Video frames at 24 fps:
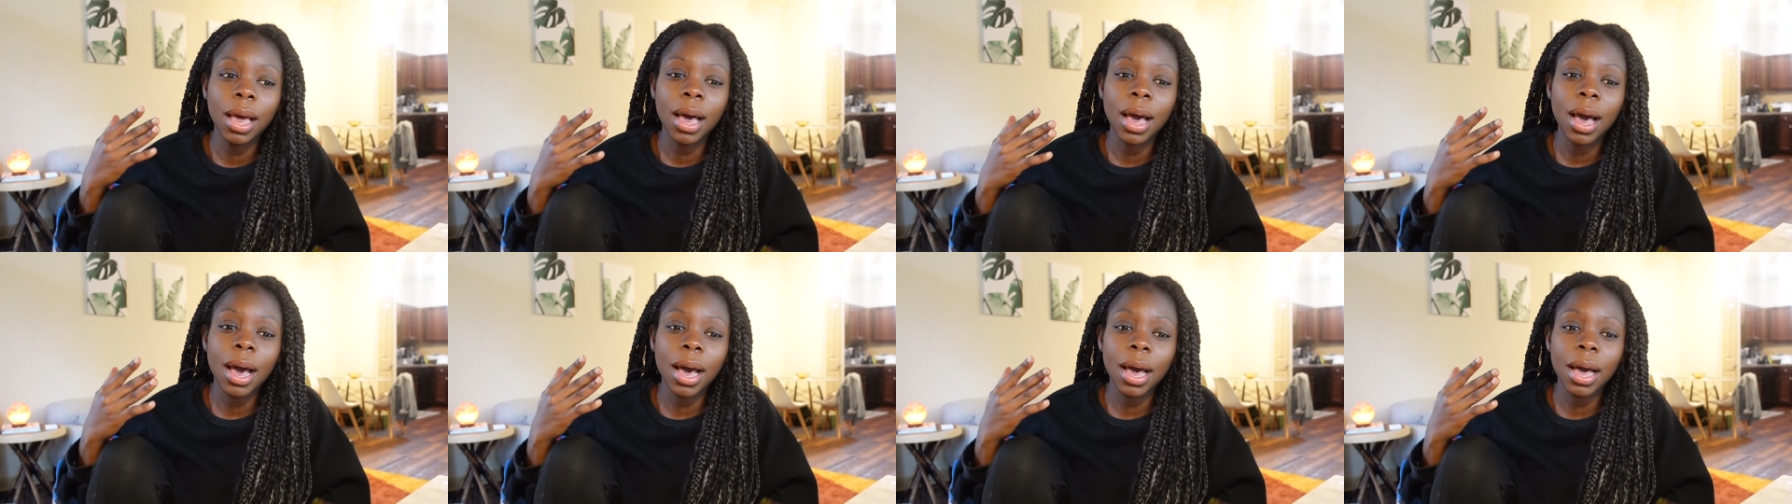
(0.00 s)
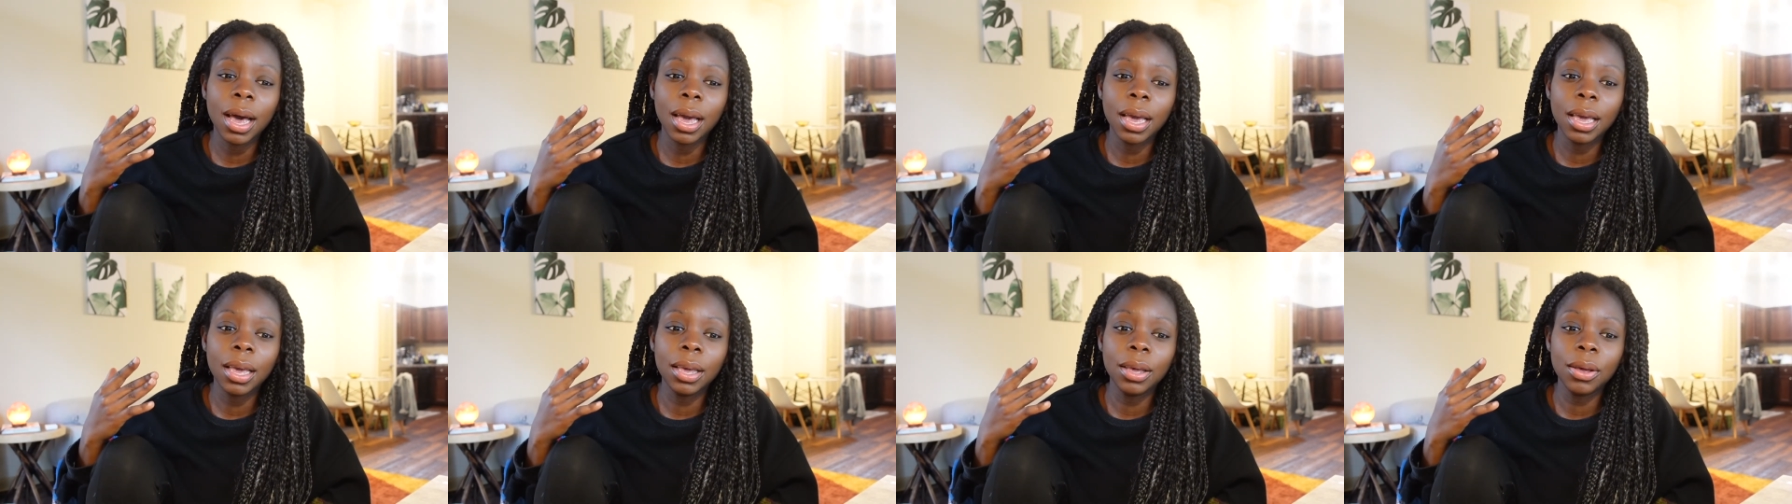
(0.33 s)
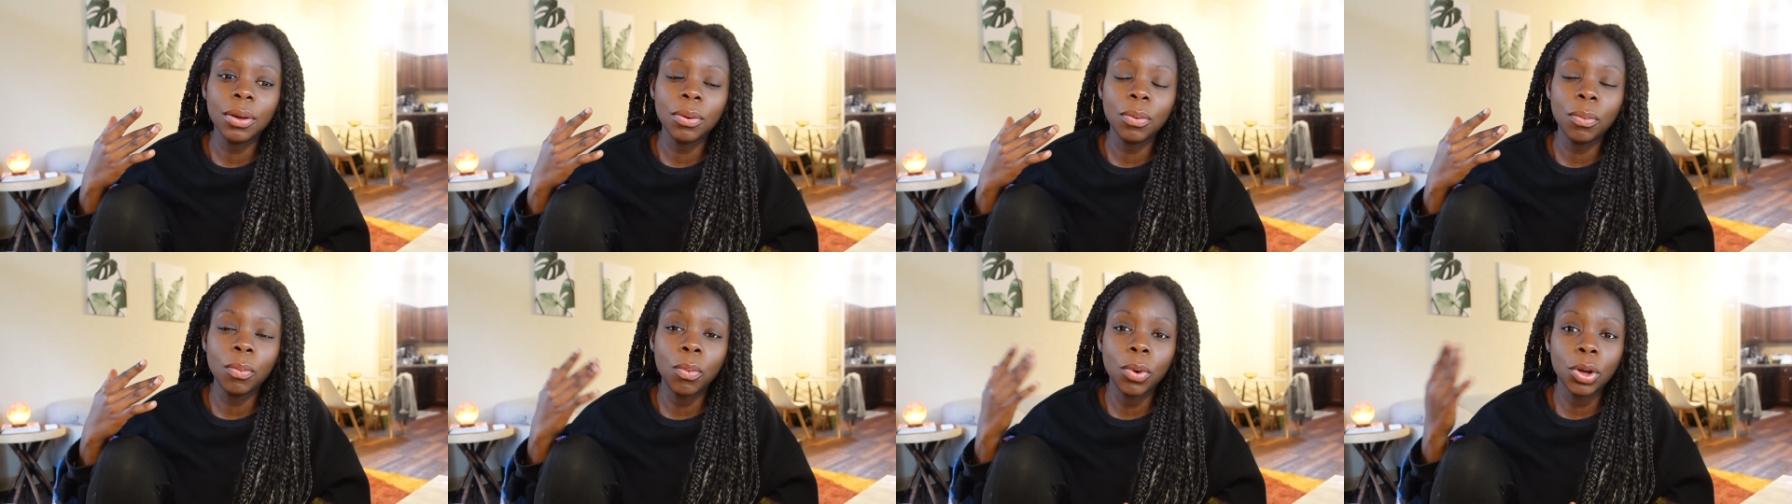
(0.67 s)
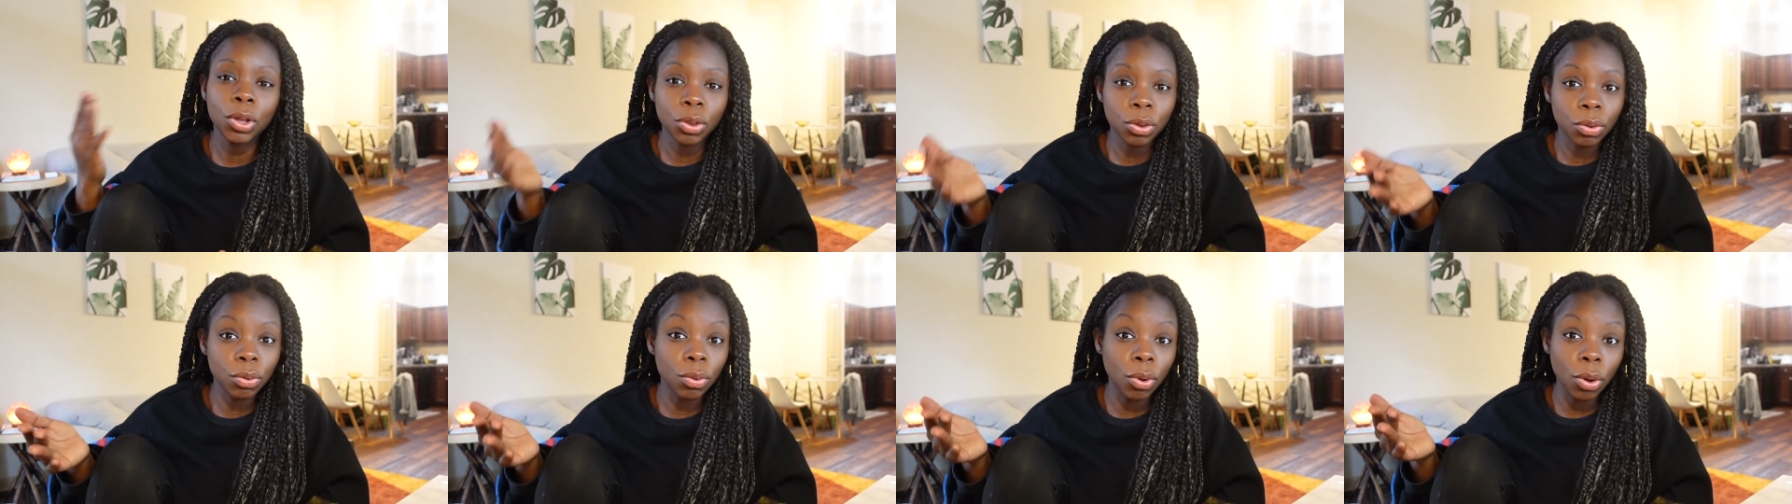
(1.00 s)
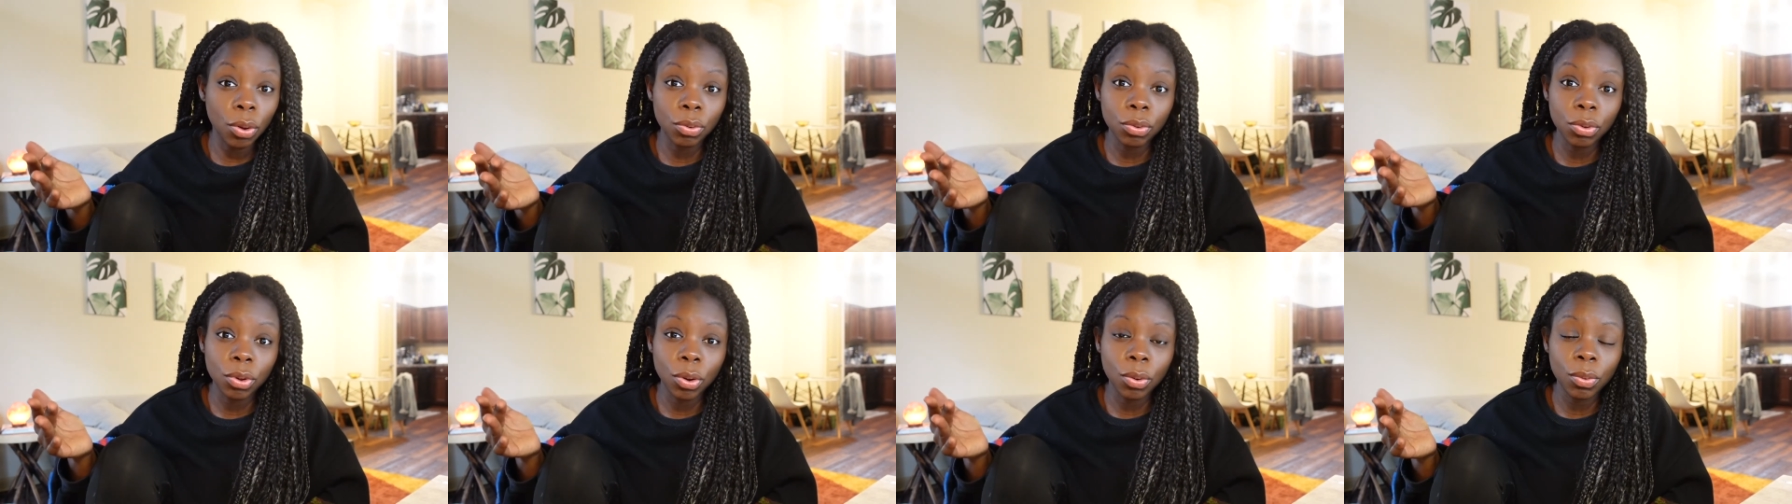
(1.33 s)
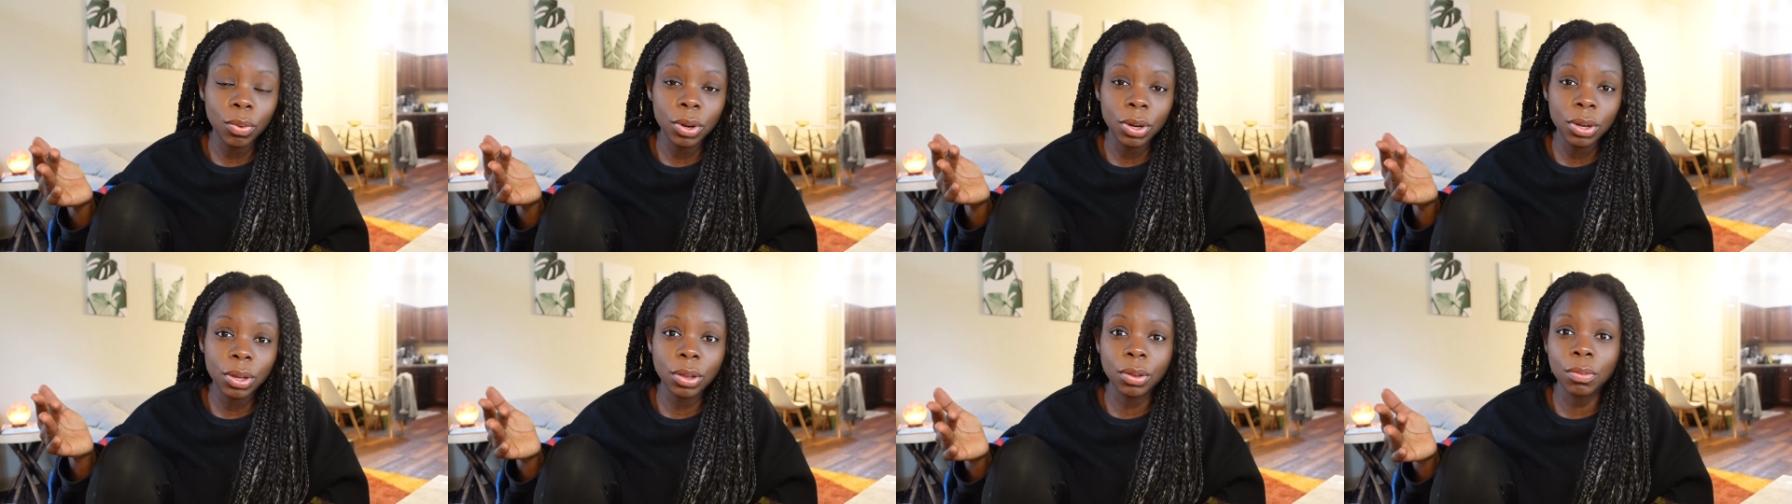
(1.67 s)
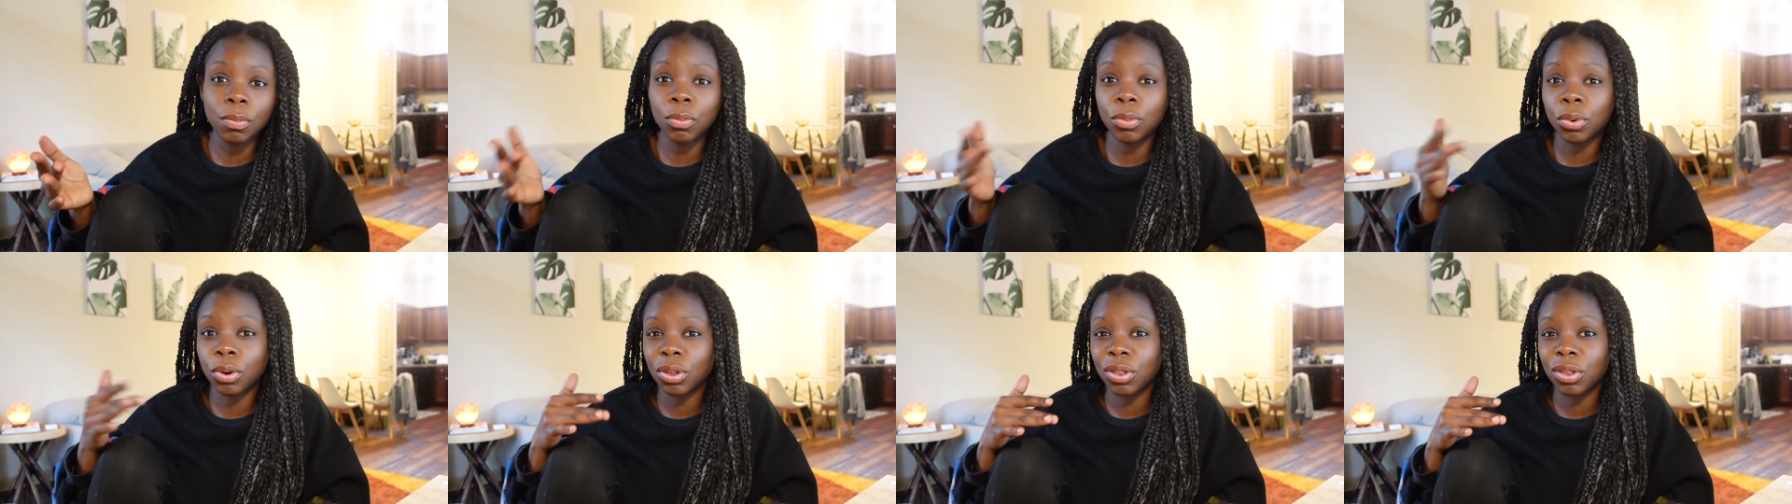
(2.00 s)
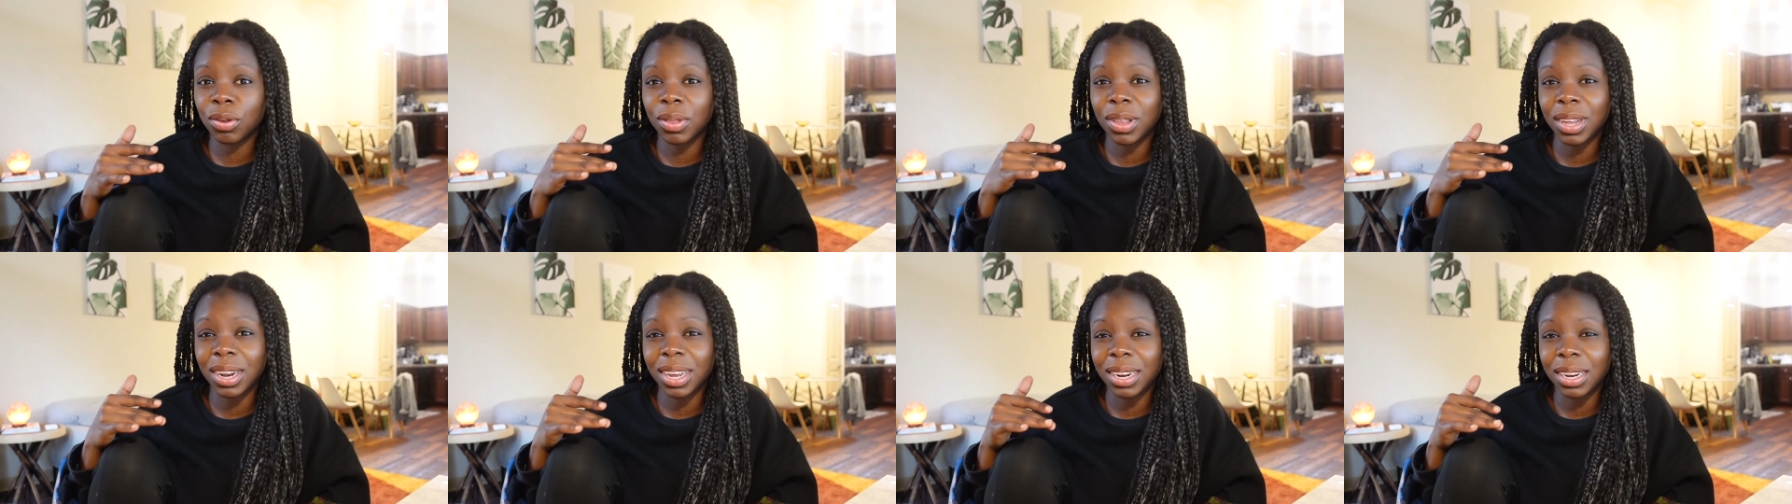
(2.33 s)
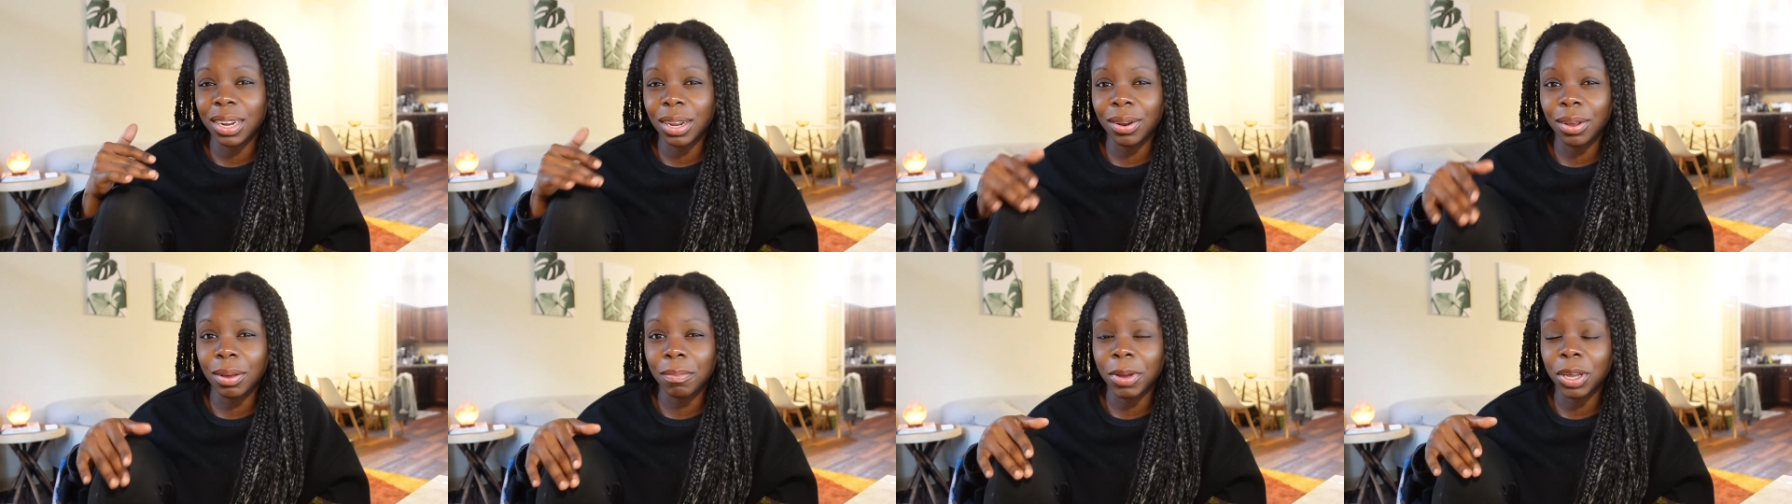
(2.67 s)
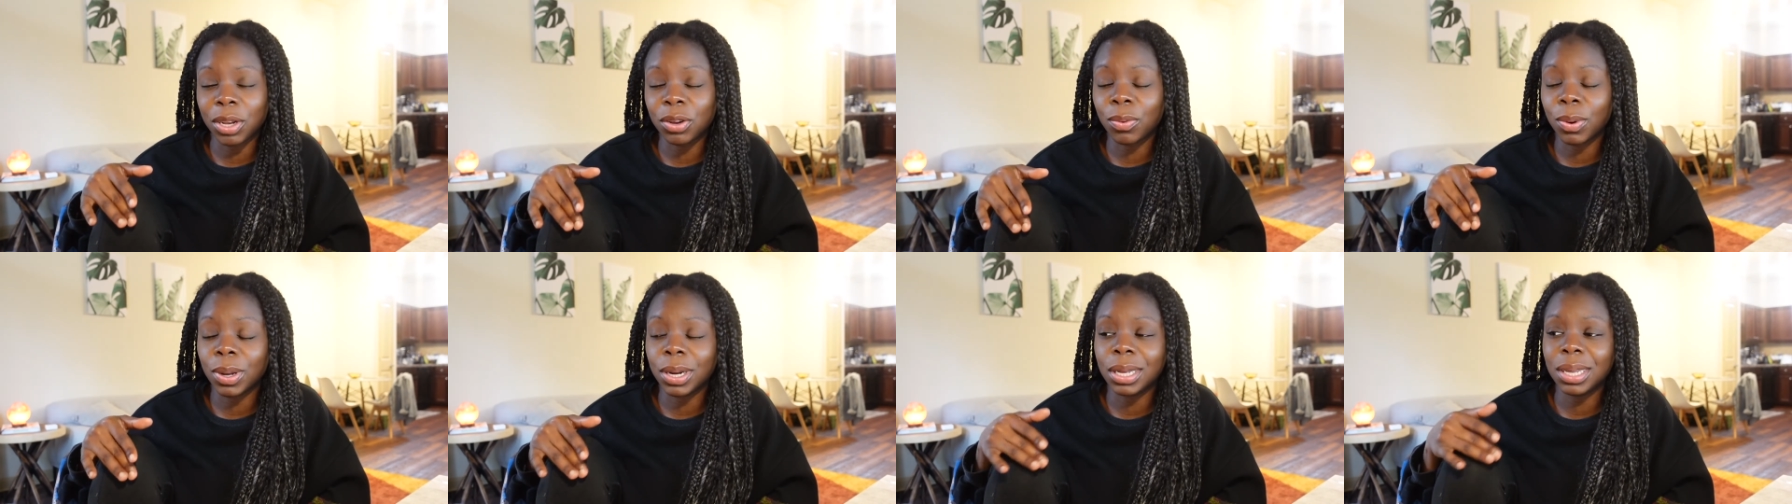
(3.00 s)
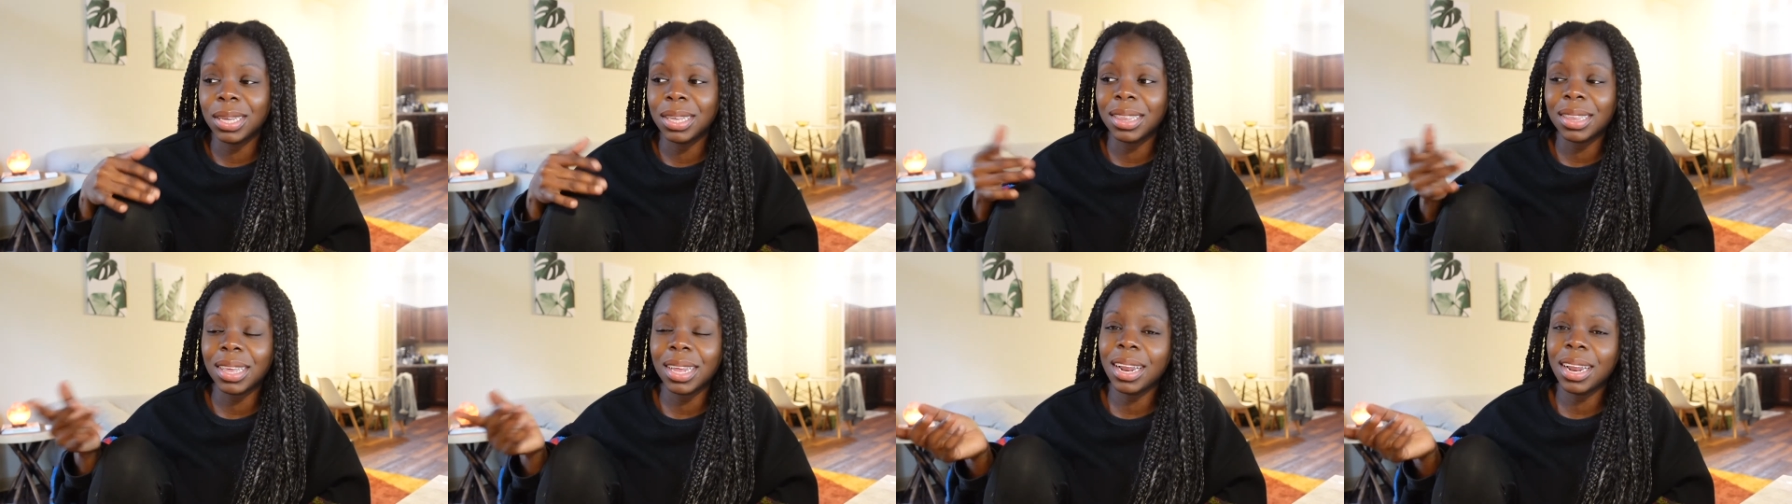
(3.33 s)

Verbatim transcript: I want to go towards more so than I did in my 20s.